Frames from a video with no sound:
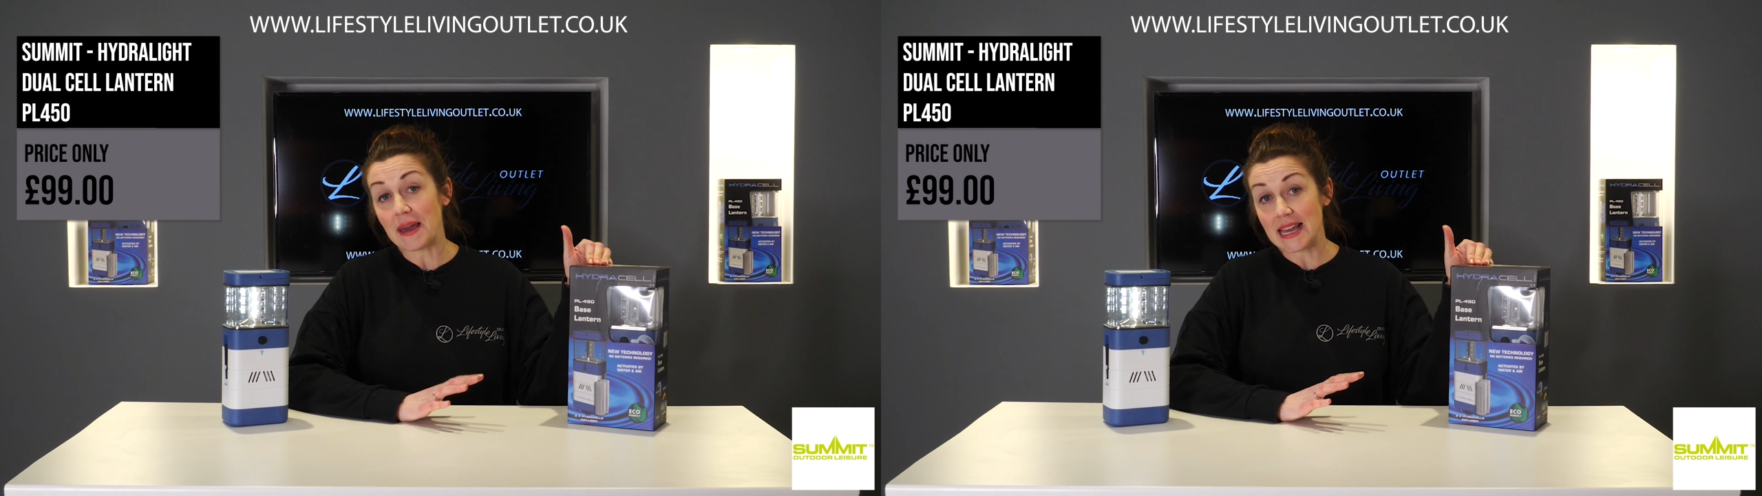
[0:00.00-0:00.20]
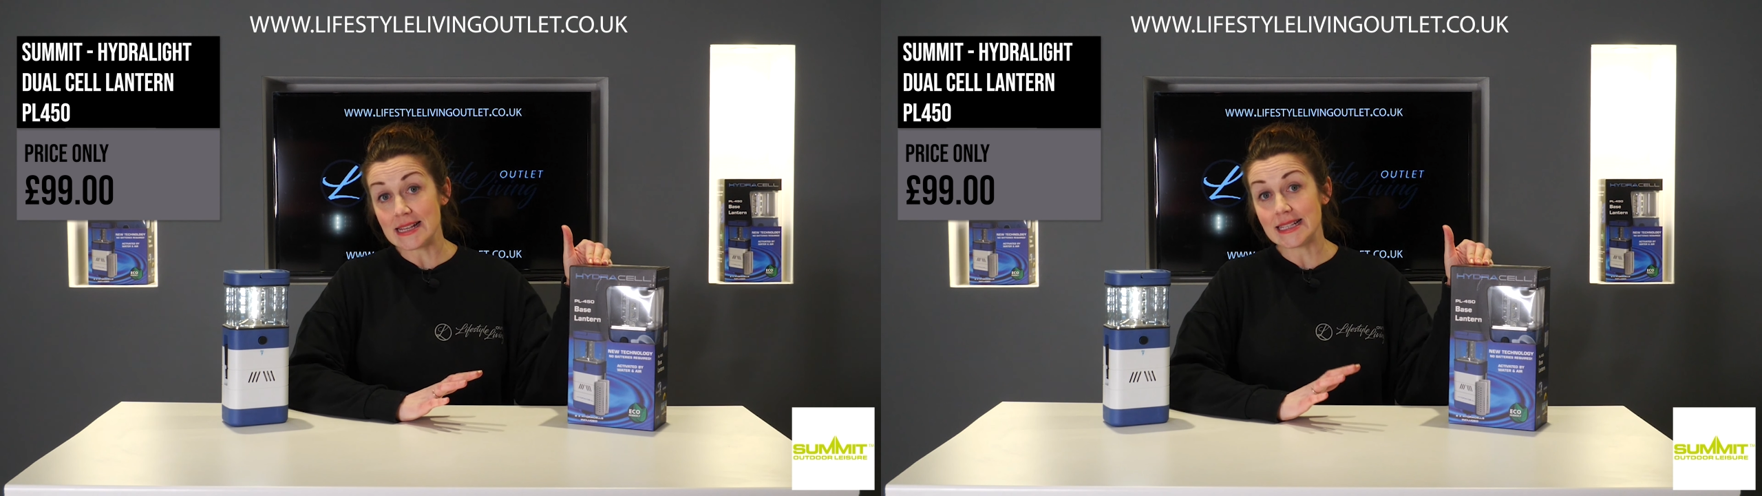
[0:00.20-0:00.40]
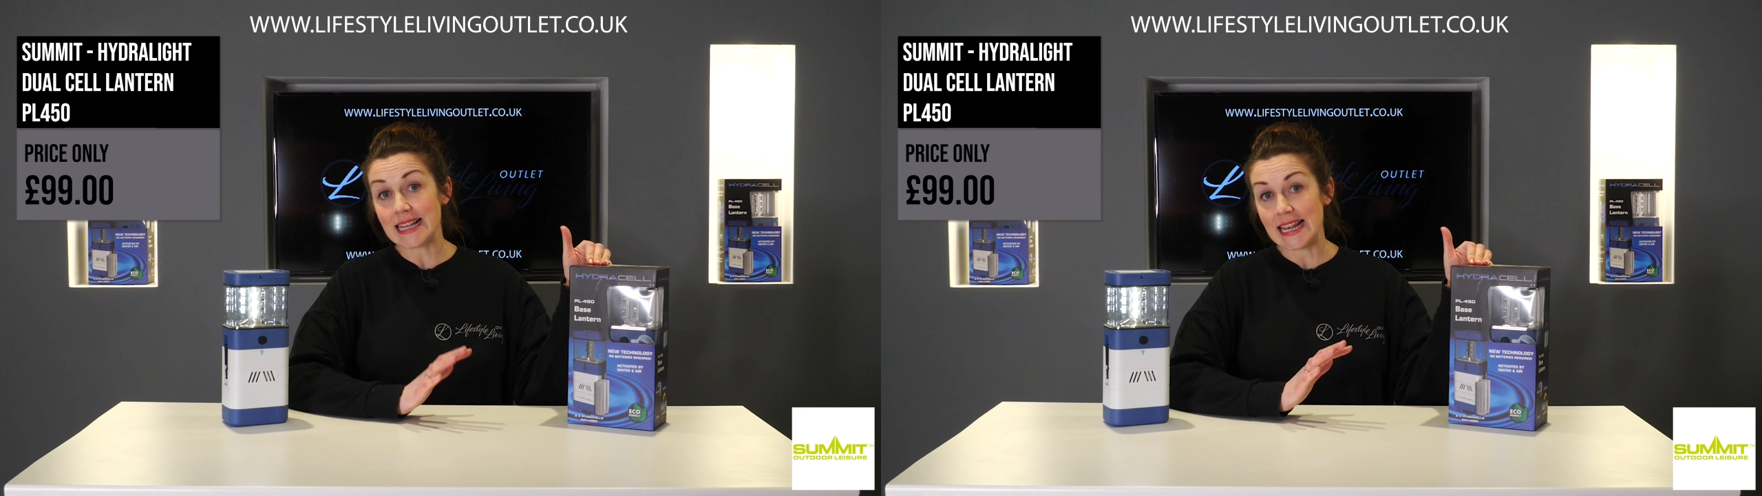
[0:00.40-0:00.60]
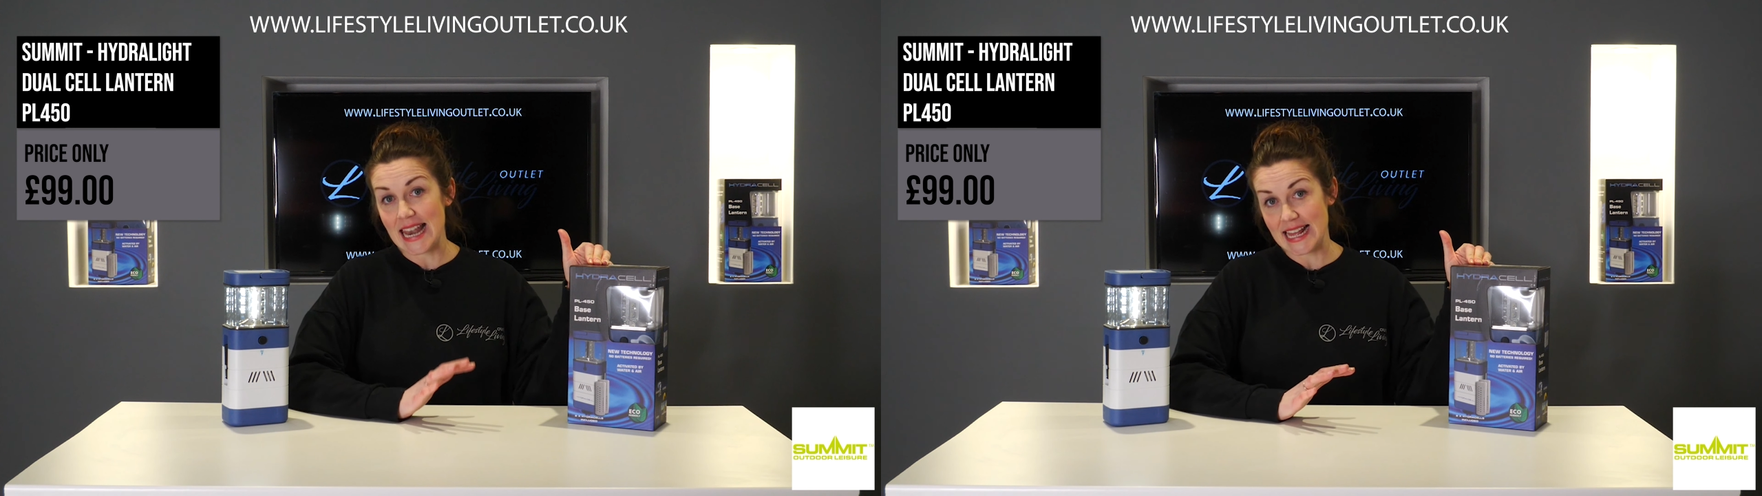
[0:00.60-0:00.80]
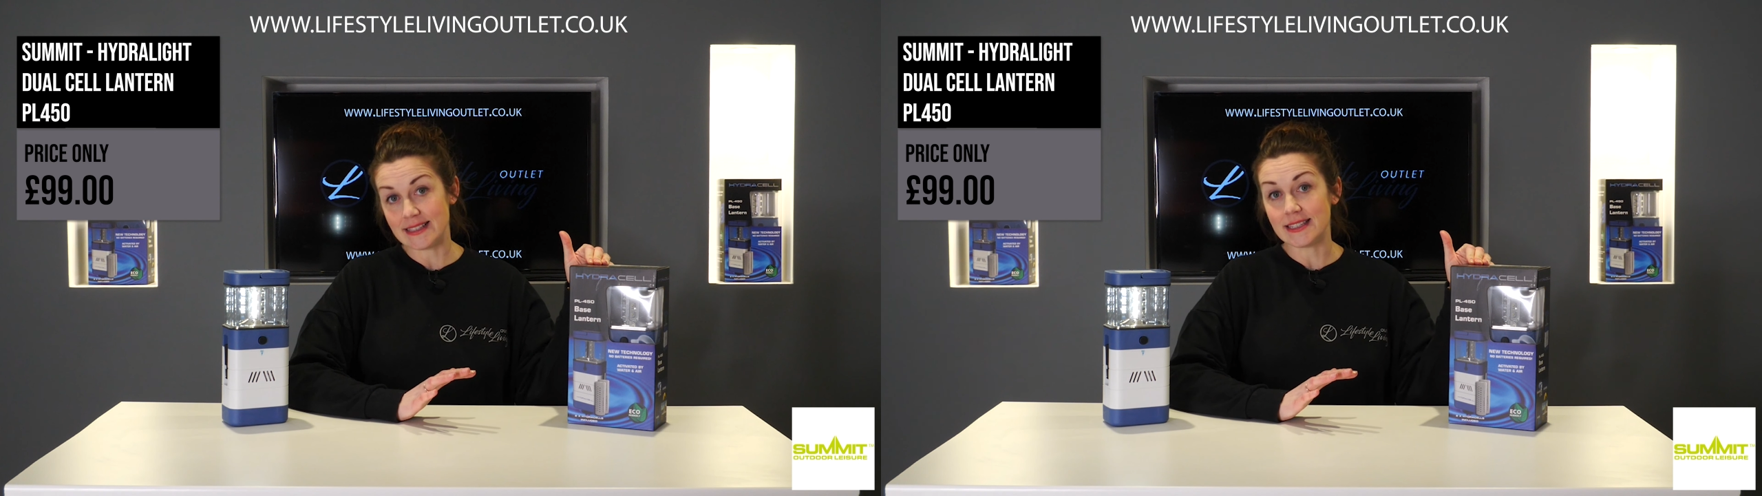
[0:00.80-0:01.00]
base
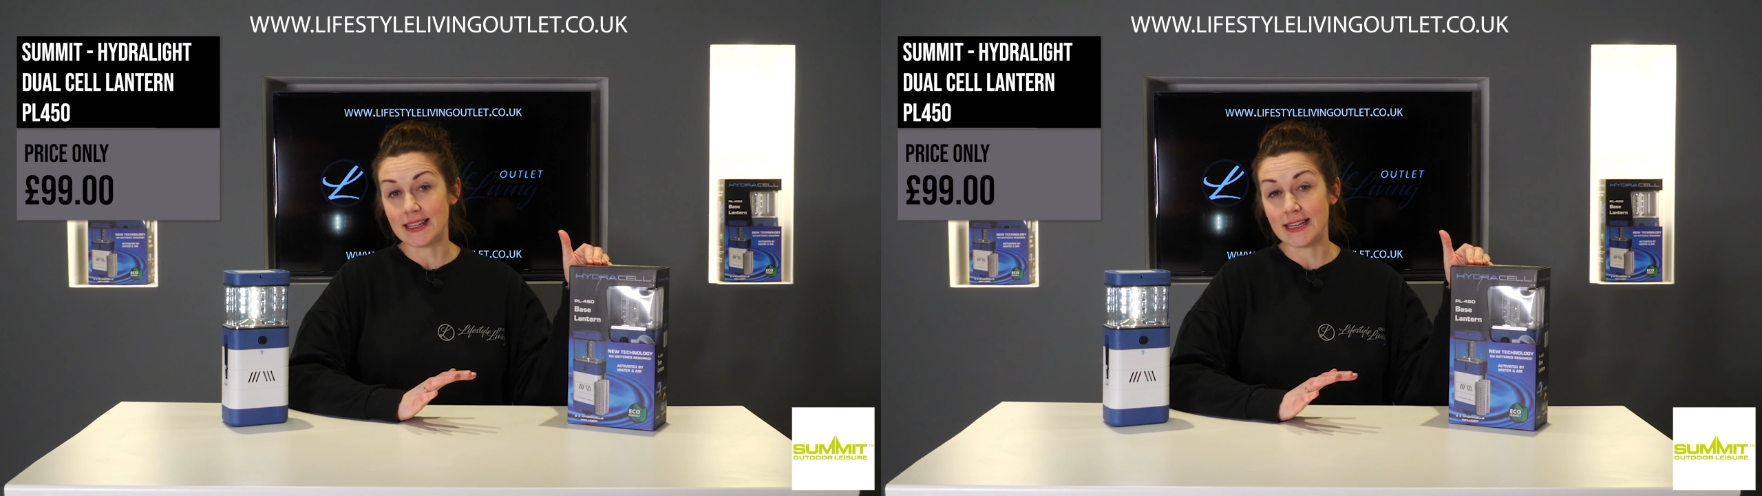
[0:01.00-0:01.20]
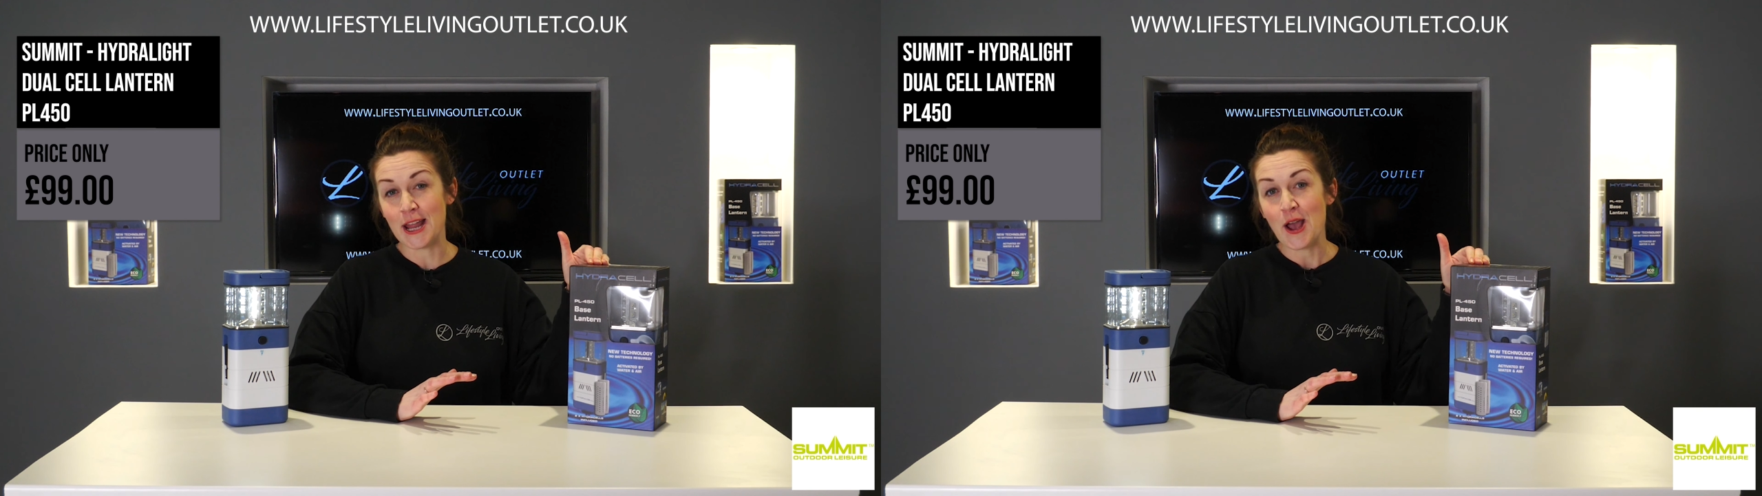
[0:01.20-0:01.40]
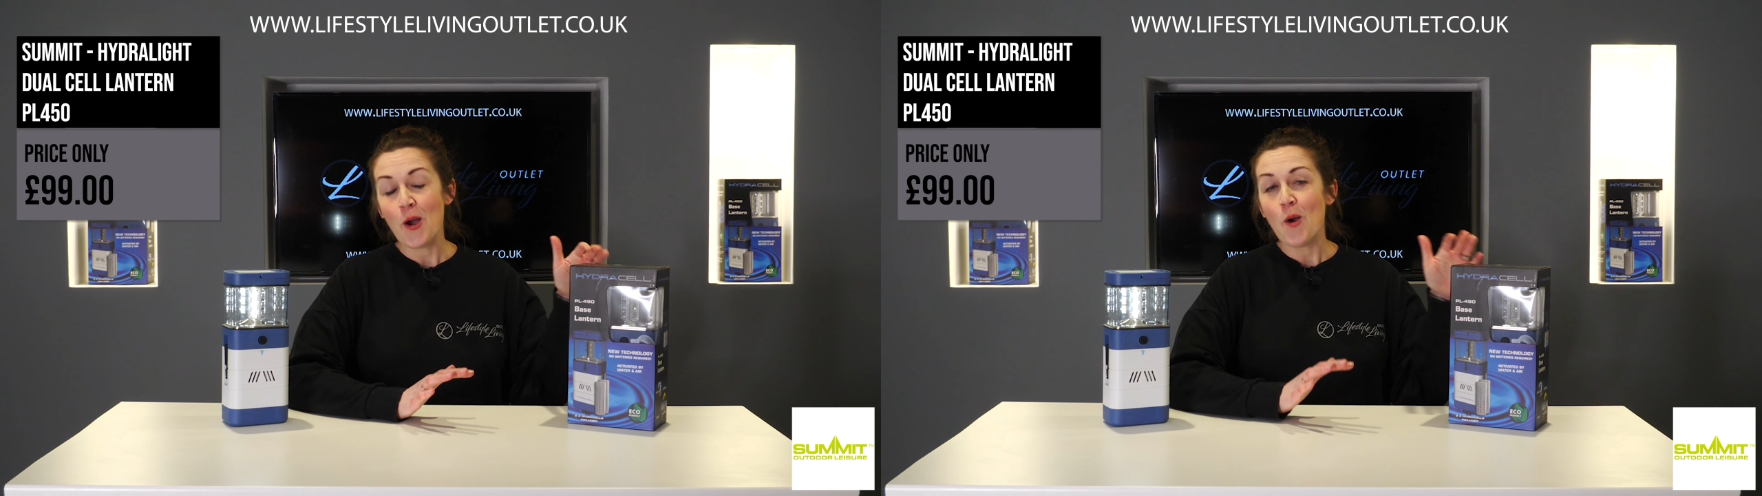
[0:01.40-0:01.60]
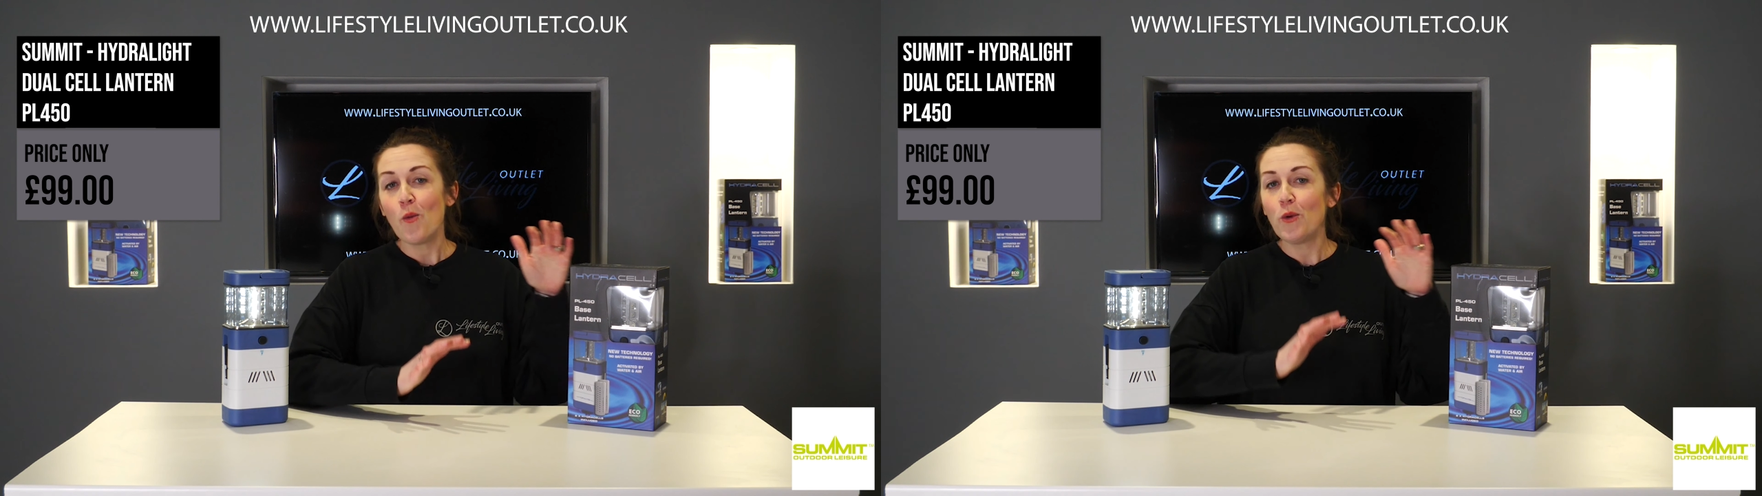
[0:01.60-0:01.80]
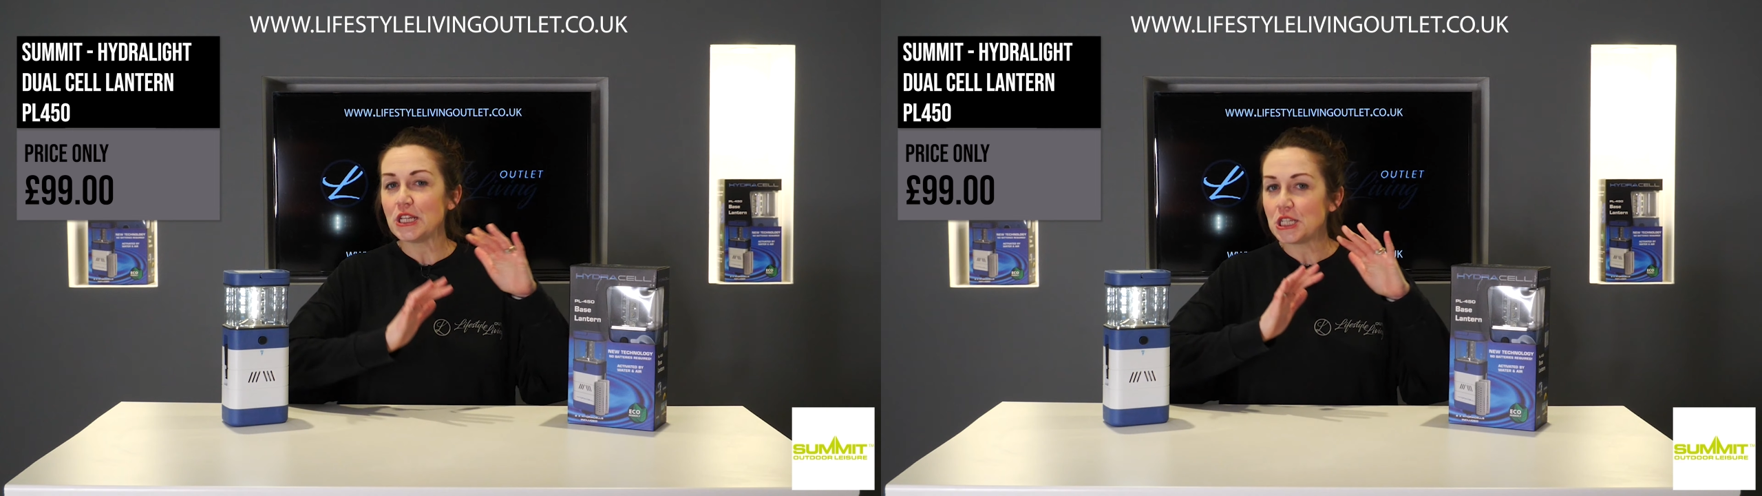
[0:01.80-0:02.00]
lantern,
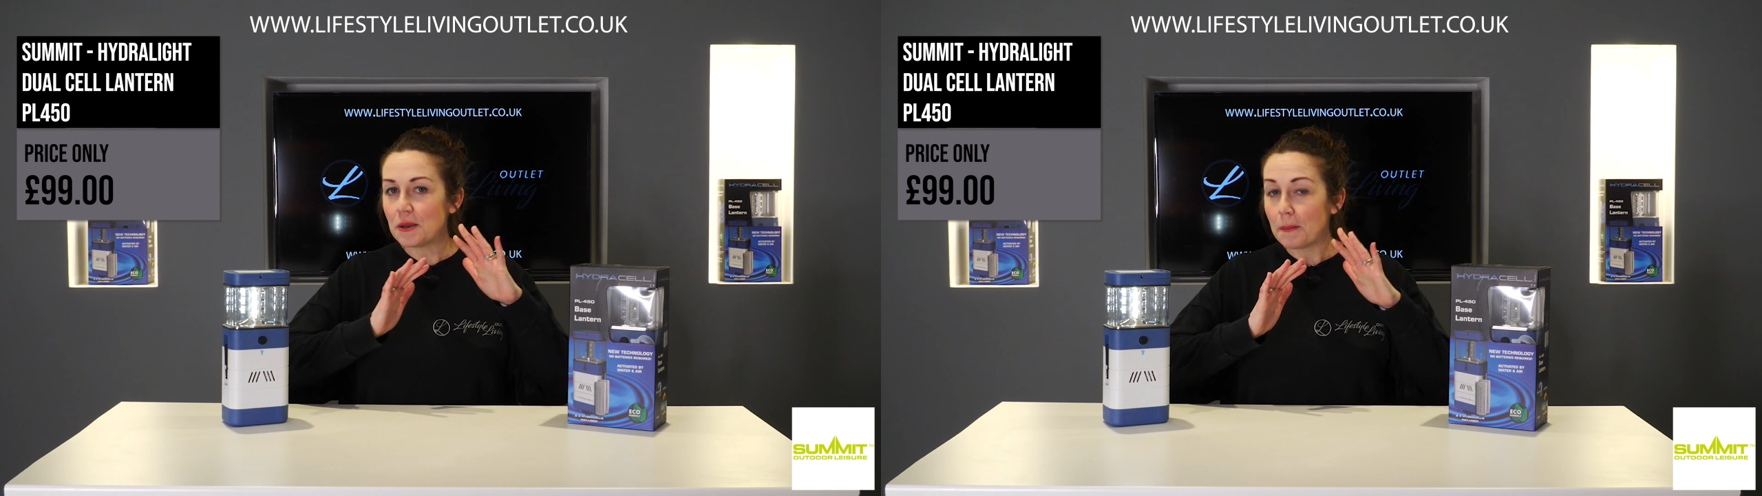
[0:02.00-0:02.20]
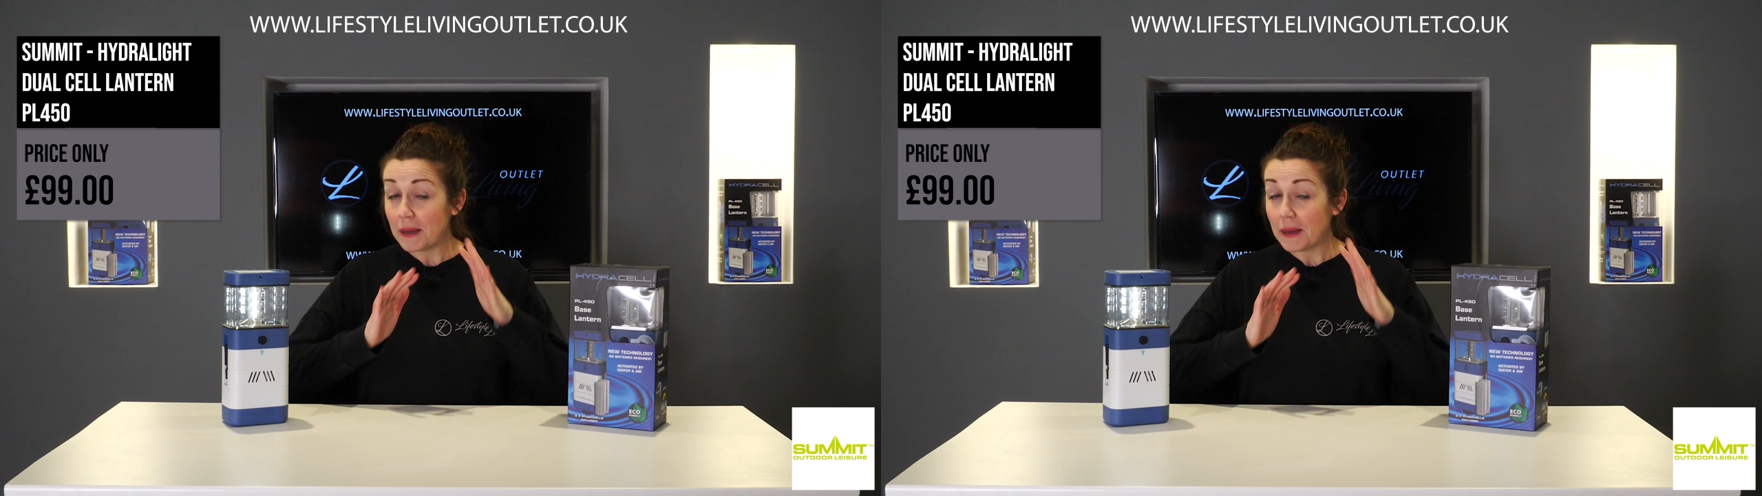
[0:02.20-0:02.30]
which